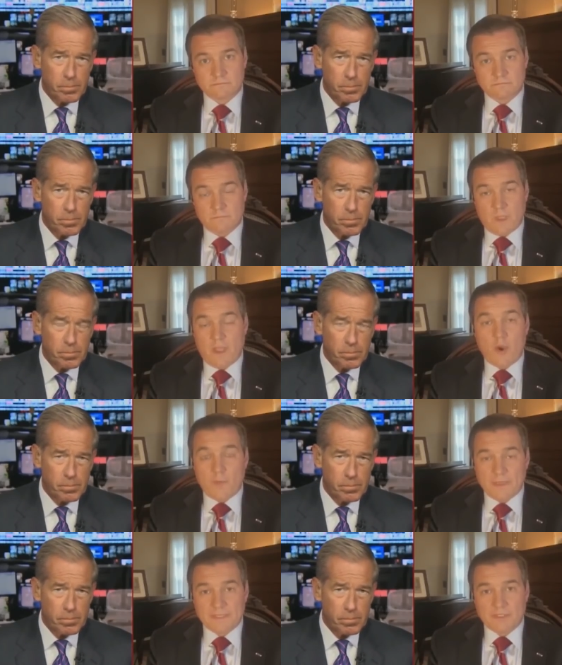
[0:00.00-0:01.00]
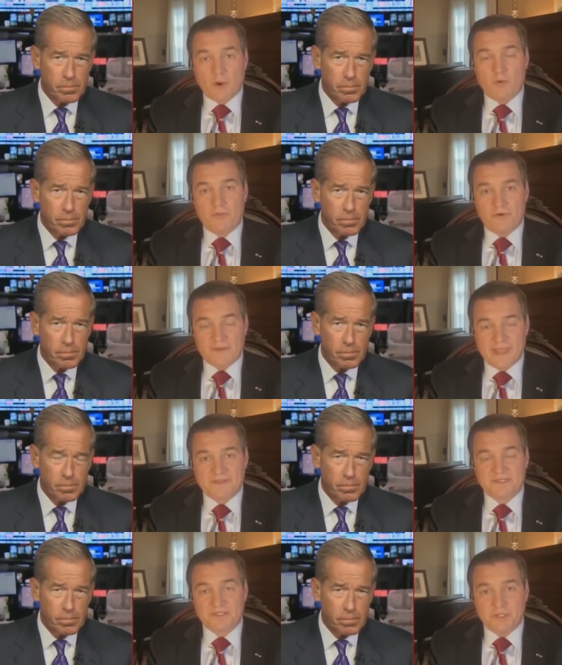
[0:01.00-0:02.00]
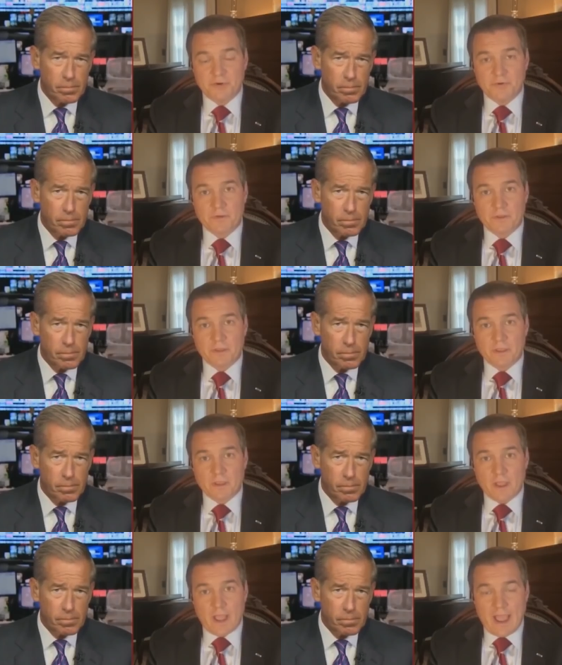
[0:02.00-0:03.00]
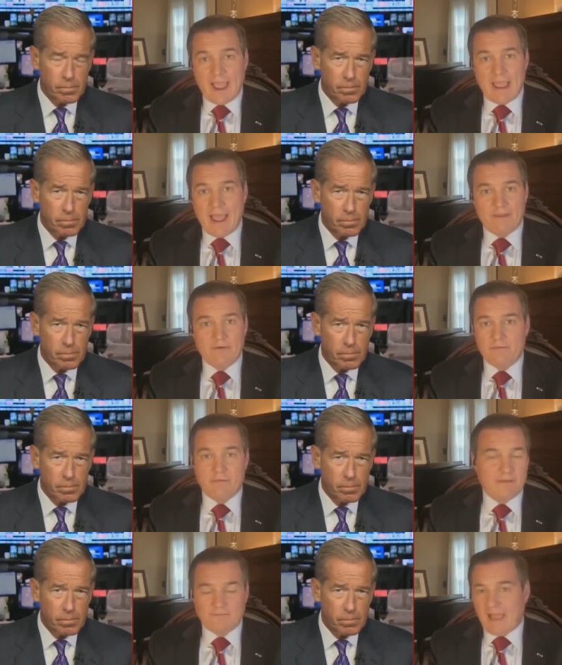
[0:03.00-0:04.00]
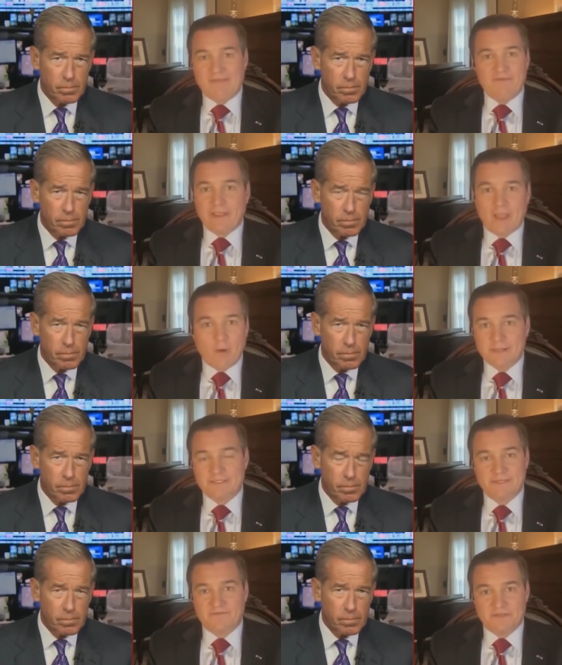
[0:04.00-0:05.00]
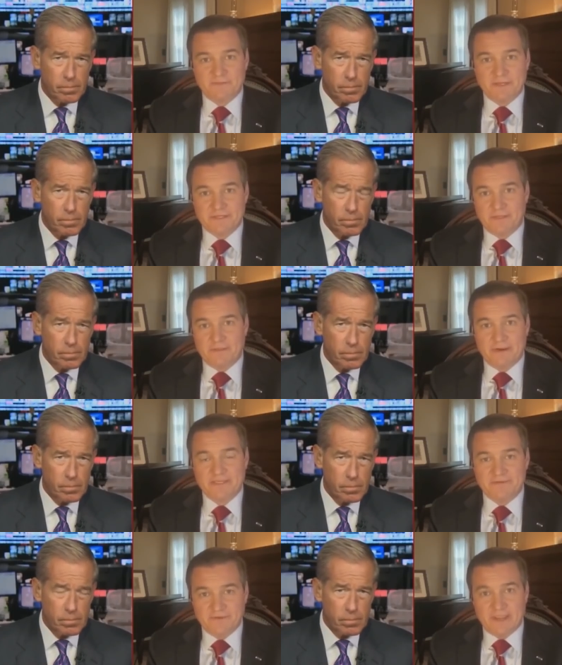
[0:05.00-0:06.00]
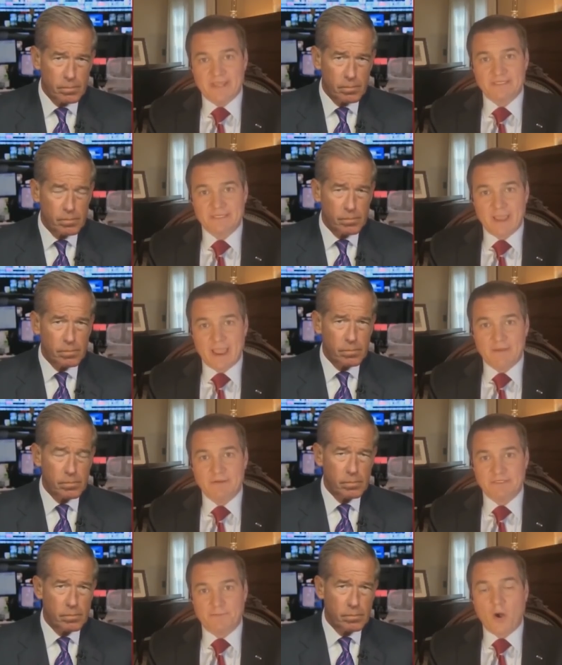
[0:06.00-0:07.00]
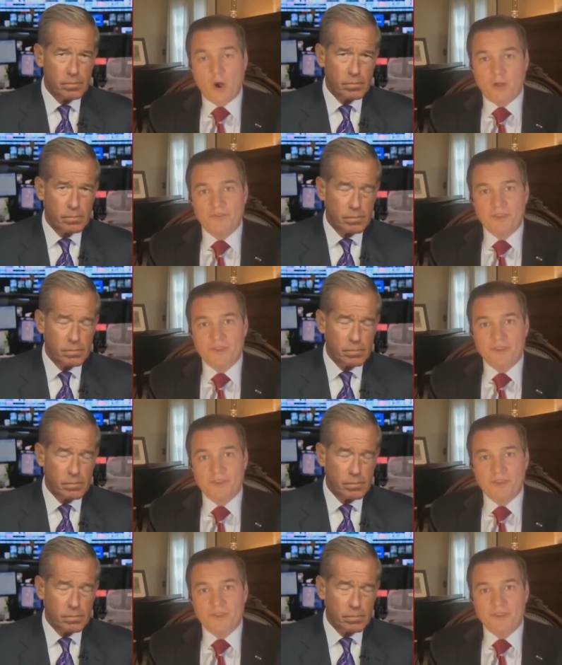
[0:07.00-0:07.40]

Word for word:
Speaker 1: I hope he gets to own their deaths too. I, I don't, I feel like I watched a different speech than the rest of you guys. I was appalled.